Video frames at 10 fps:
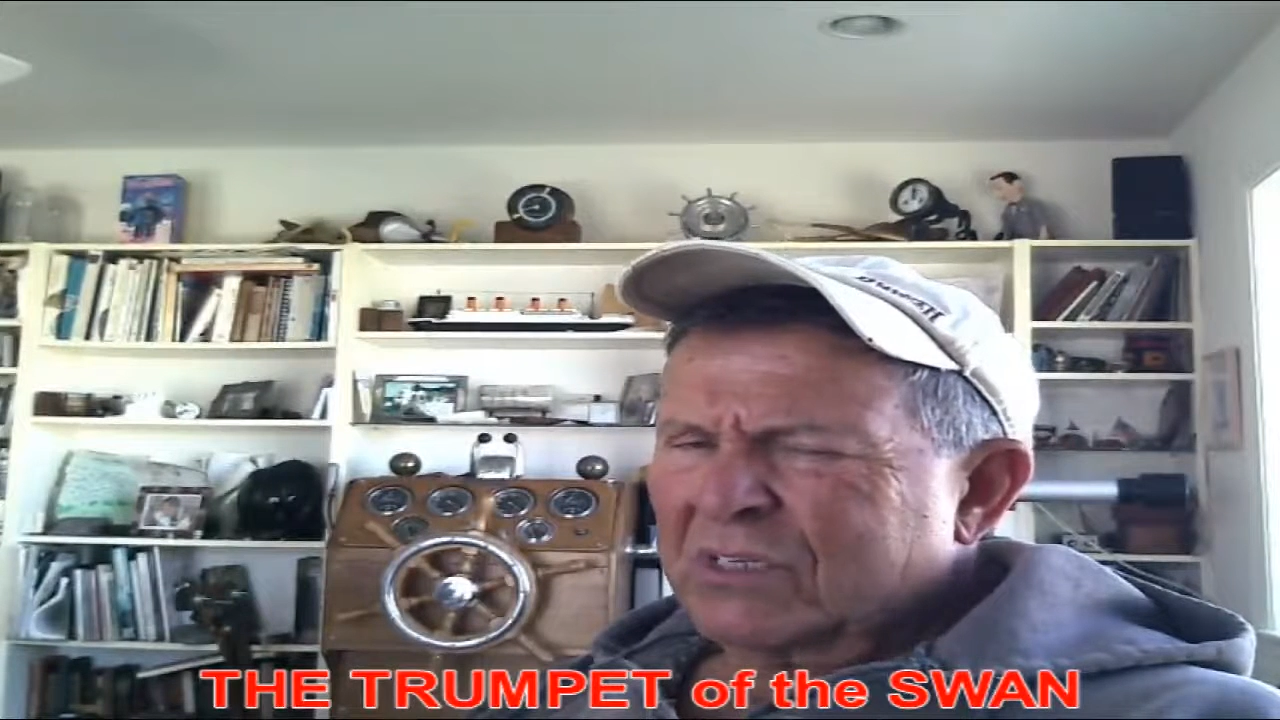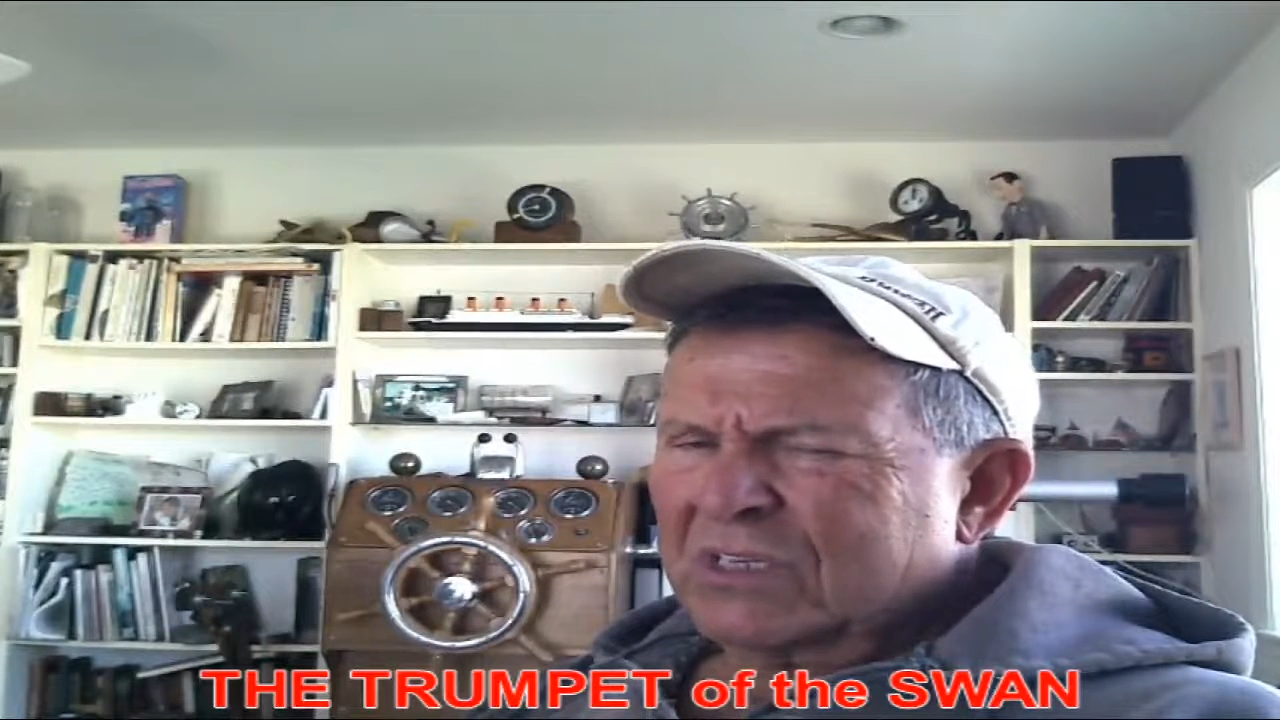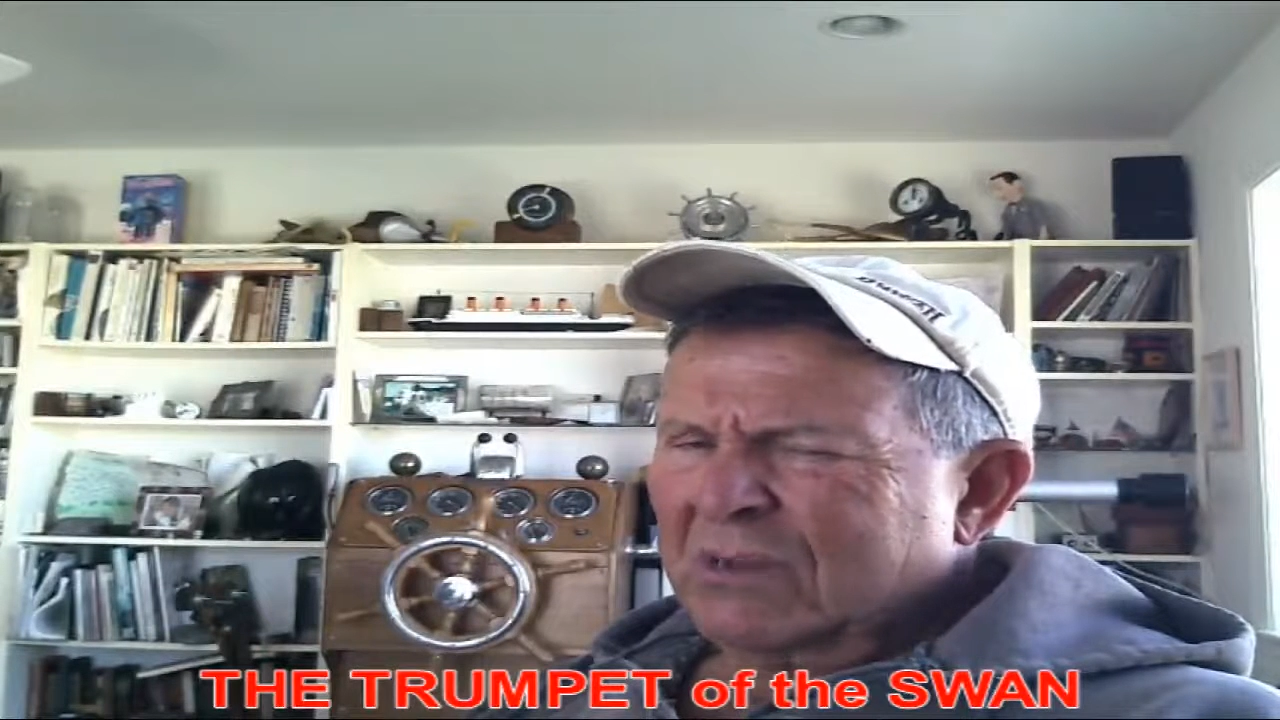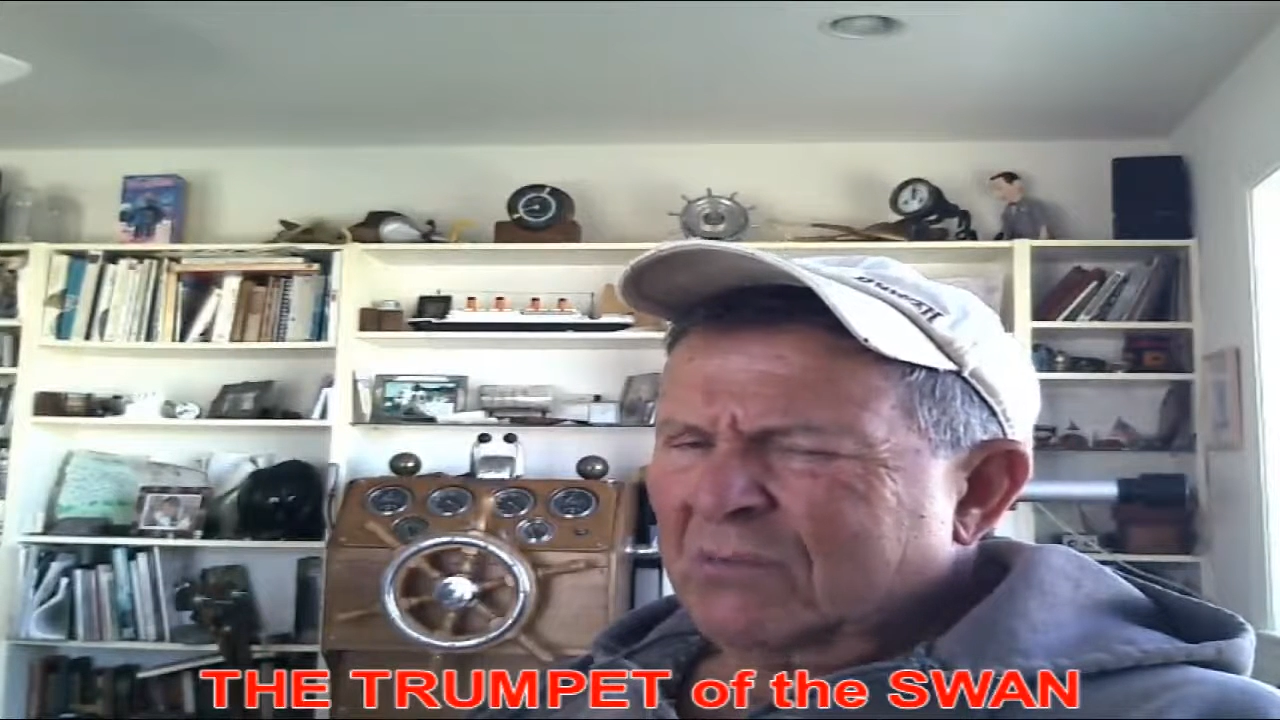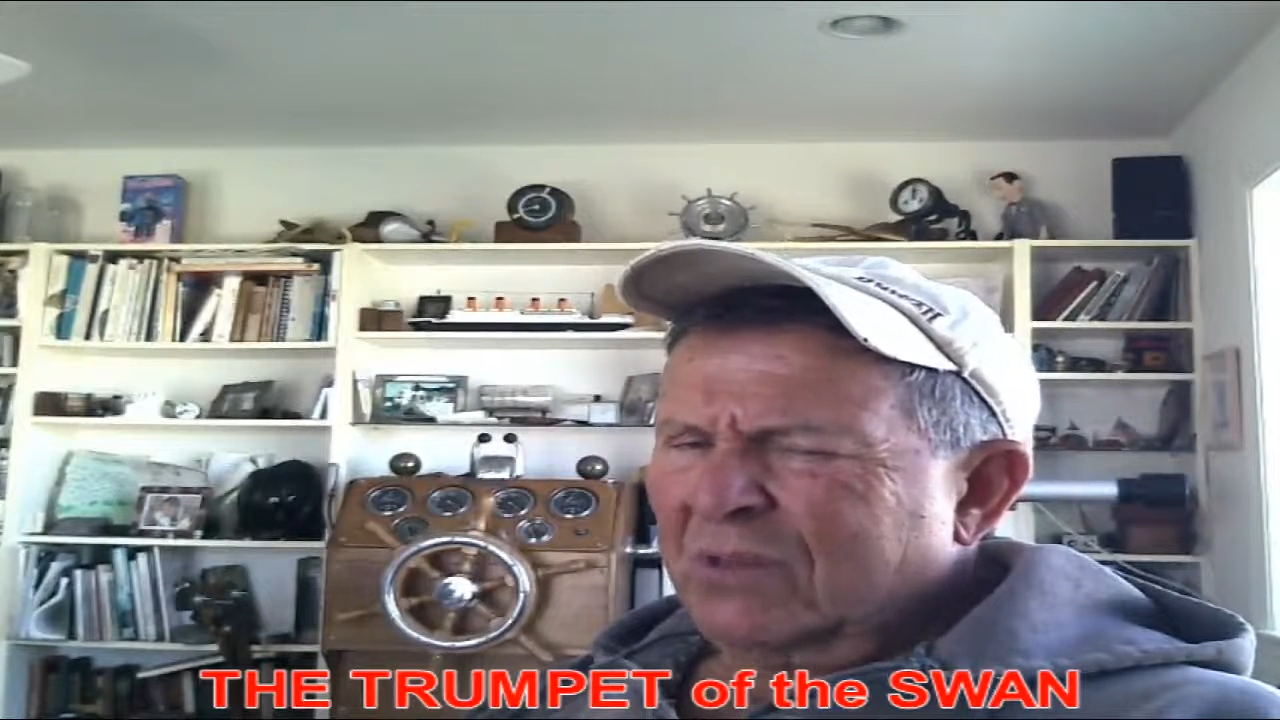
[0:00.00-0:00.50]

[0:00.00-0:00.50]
Sam